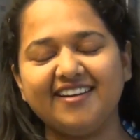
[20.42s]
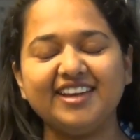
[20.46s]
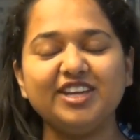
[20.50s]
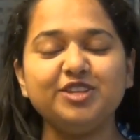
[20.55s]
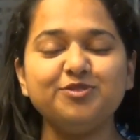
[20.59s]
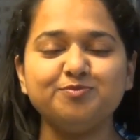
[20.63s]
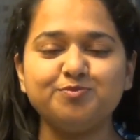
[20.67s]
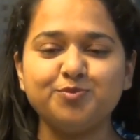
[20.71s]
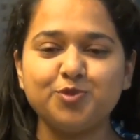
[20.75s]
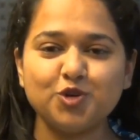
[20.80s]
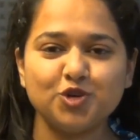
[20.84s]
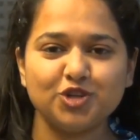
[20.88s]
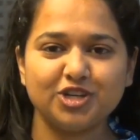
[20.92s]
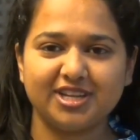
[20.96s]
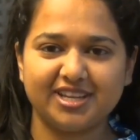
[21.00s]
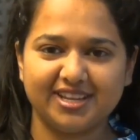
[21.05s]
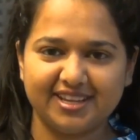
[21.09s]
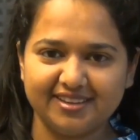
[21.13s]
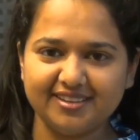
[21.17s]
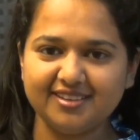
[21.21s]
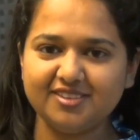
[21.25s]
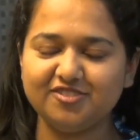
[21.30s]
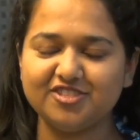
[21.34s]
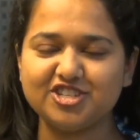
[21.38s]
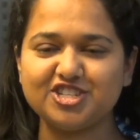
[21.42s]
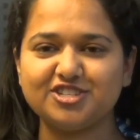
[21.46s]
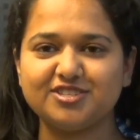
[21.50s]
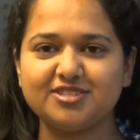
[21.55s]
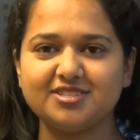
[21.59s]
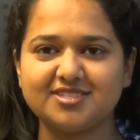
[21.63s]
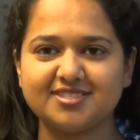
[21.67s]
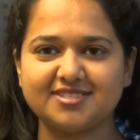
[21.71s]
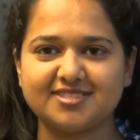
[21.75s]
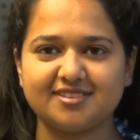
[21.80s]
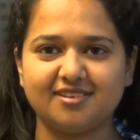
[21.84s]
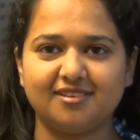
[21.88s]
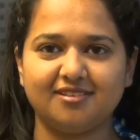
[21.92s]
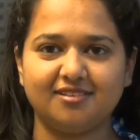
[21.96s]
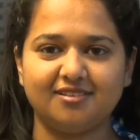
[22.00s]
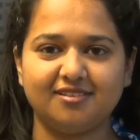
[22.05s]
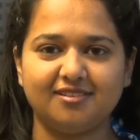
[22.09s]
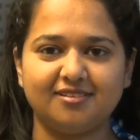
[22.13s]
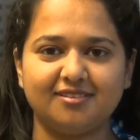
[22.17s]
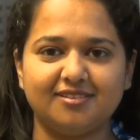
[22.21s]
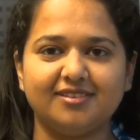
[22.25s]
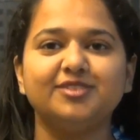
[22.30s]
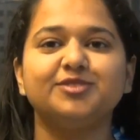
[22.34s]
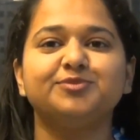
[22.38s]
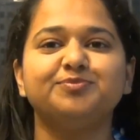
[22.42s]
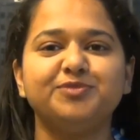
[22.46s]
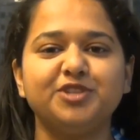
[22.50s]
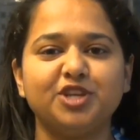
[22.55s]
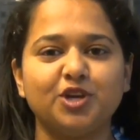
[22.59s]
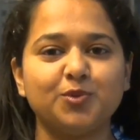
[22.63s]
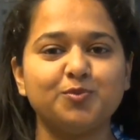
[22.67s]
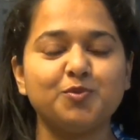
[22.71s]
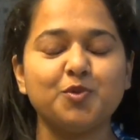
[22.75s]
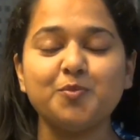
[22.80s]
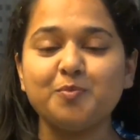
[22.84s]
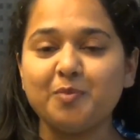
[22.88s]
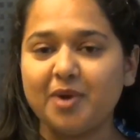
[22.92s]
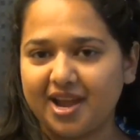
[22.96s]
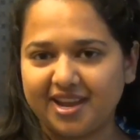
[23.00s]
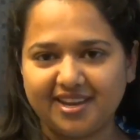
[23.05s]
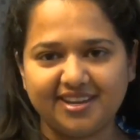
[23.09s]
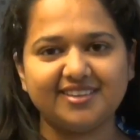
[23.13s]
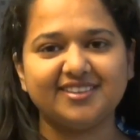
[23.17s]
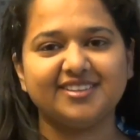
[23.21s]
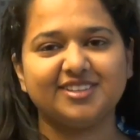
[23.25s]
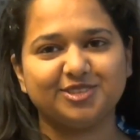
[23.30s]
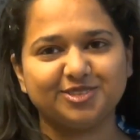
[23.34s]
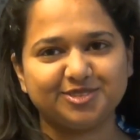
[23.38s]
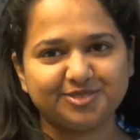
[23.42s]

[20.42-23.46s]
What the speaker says: in Pune, which is near Mumbai.